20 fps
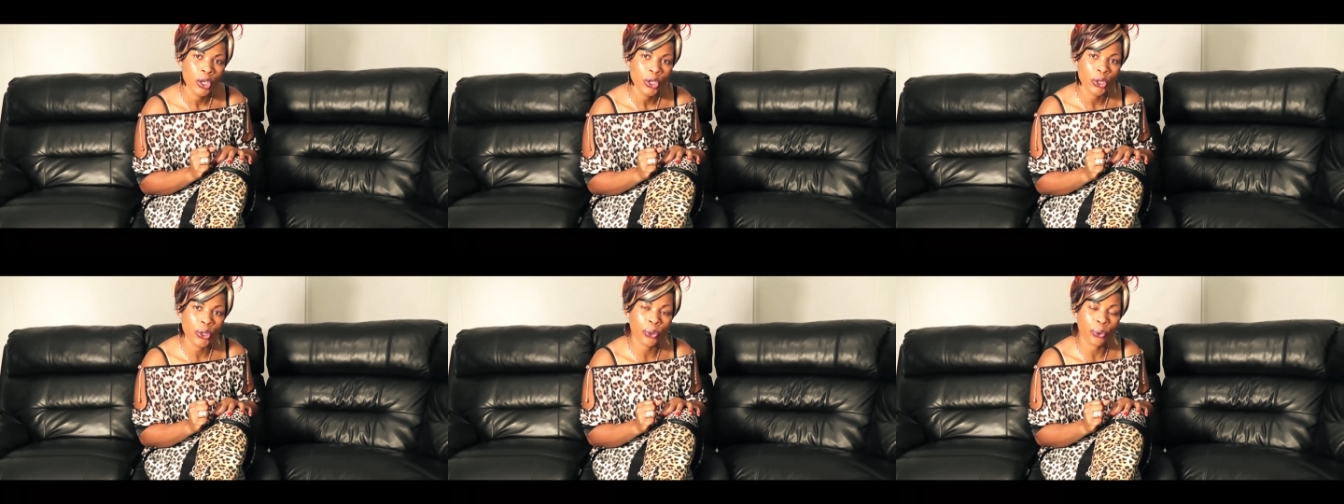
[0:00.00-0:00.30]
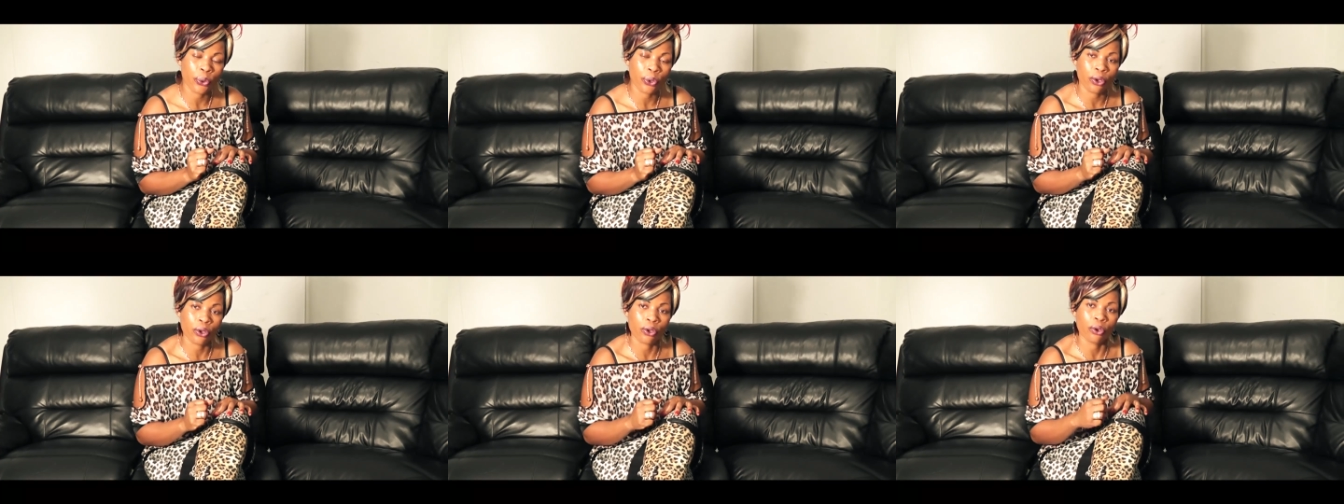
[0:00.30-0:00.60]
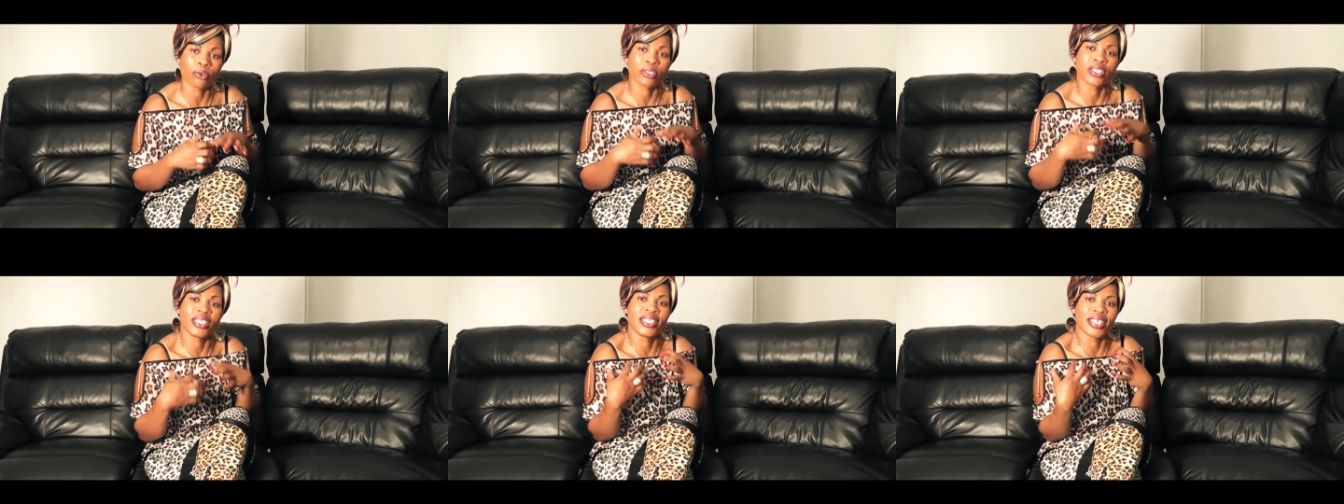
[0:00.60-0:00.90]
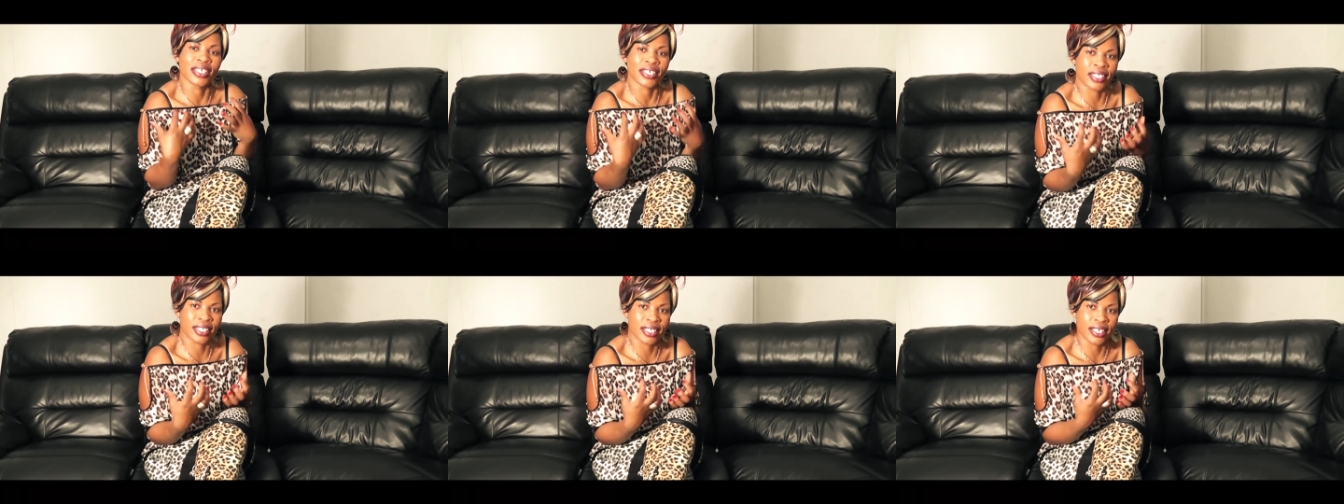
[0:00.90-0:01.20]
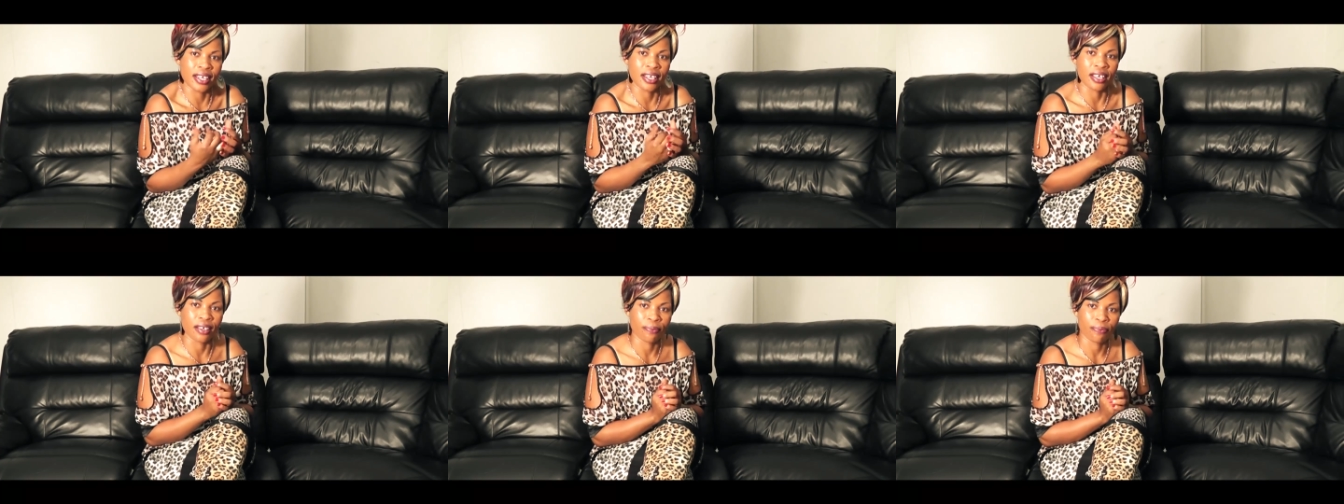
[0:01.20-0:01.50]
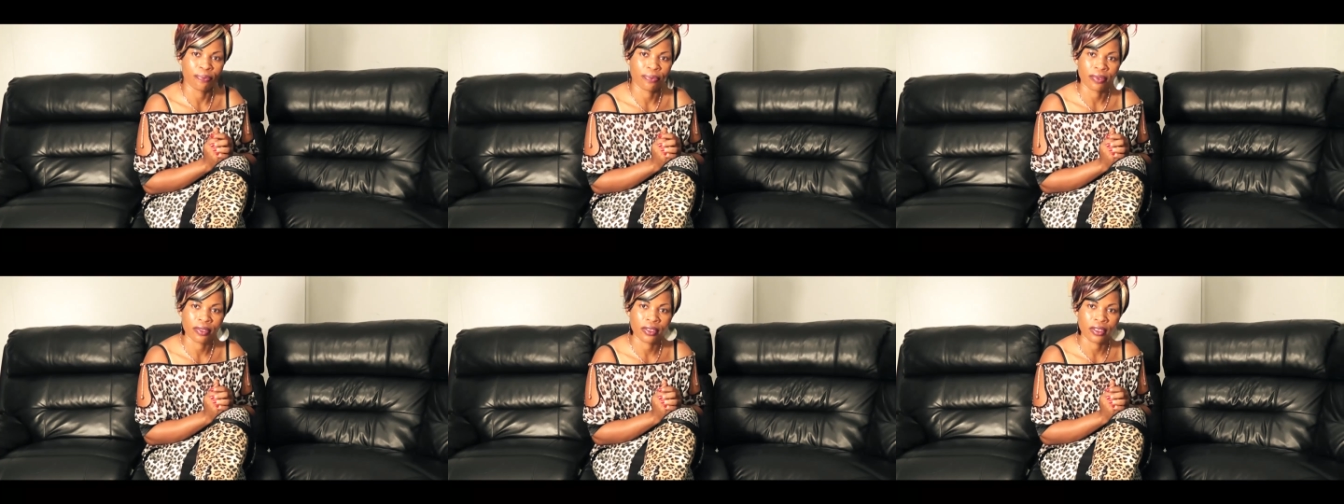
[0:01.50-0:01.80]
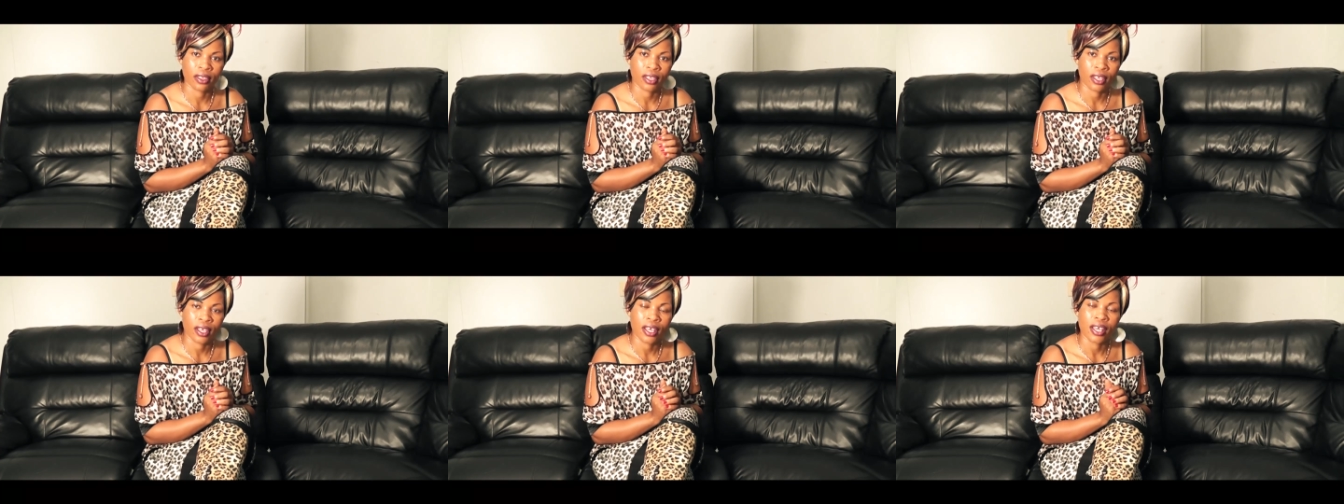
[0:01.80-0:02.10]
your destiny
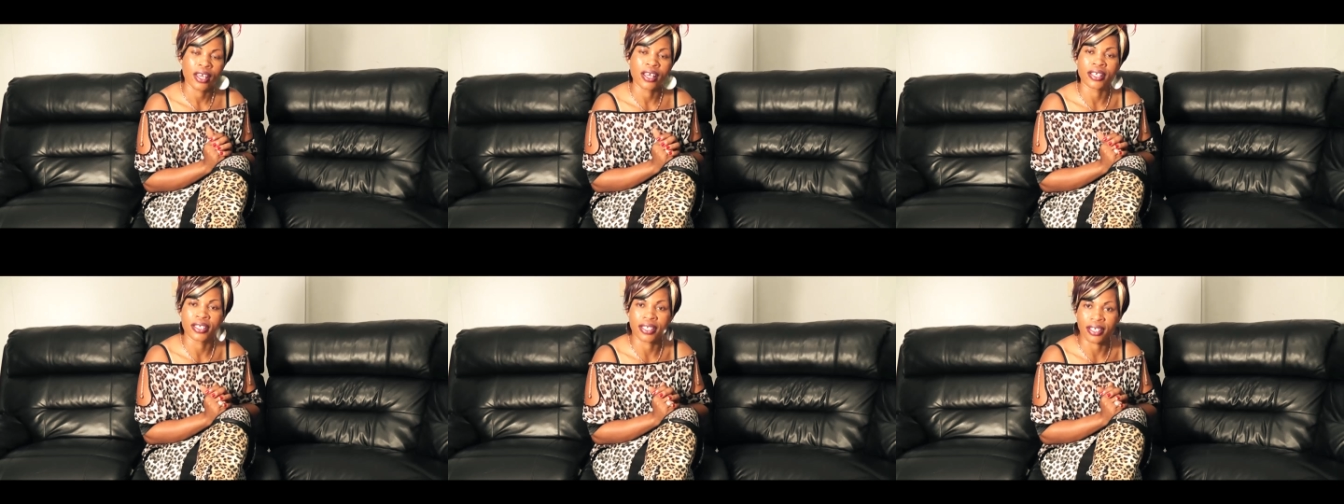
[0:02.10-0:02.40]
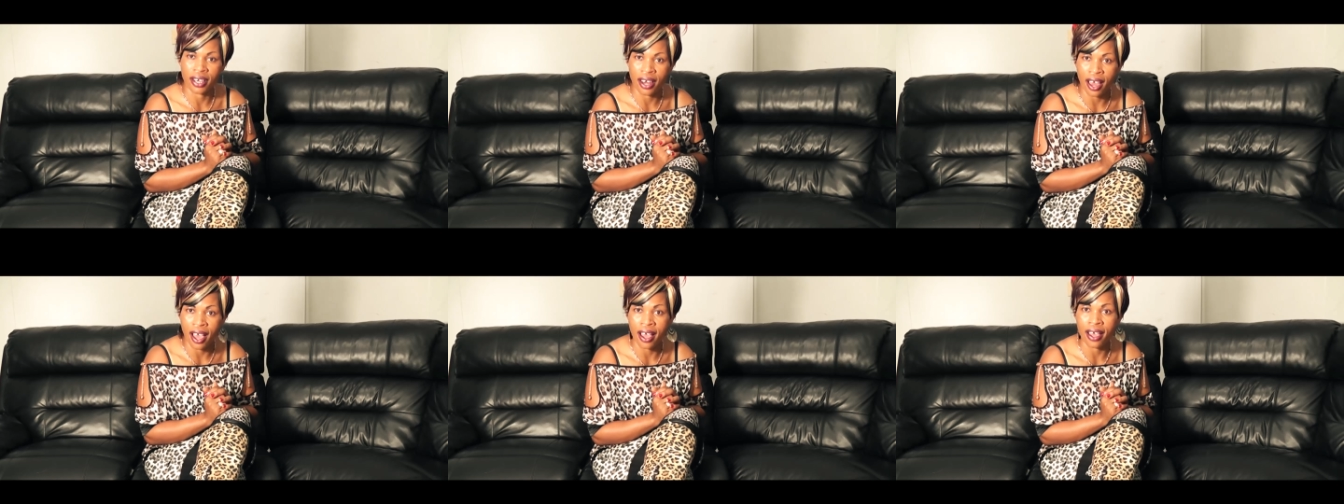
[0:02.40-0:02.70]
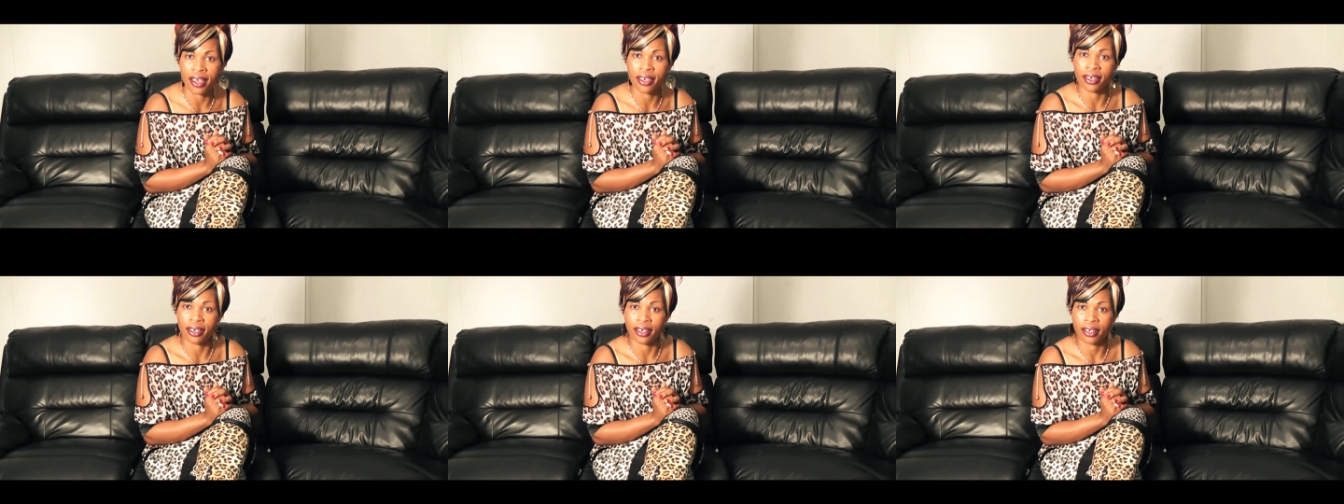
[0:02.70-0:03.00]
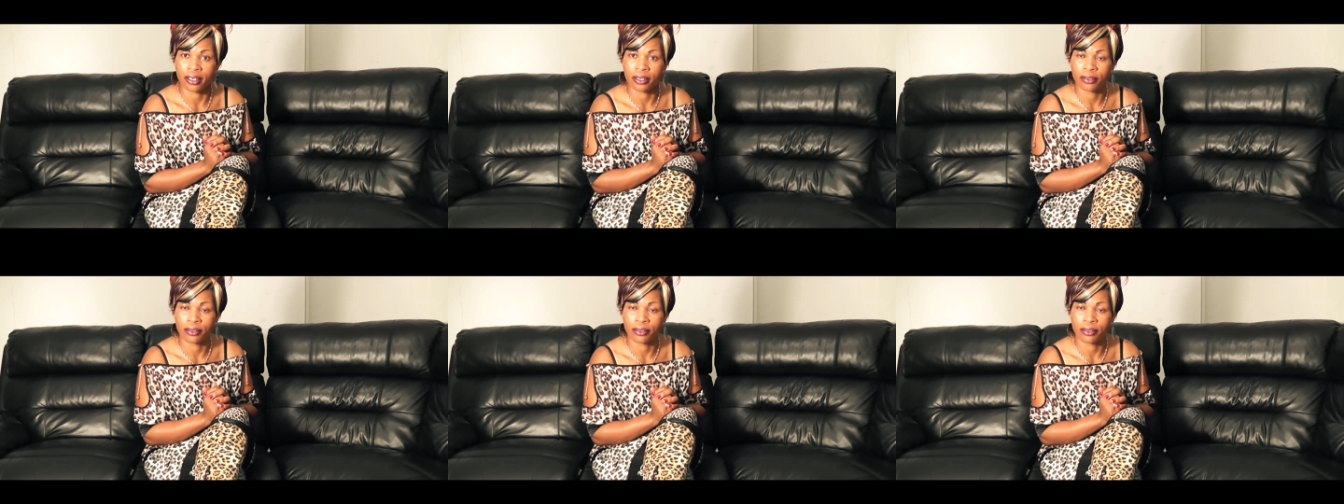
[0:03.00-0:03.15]
is lying.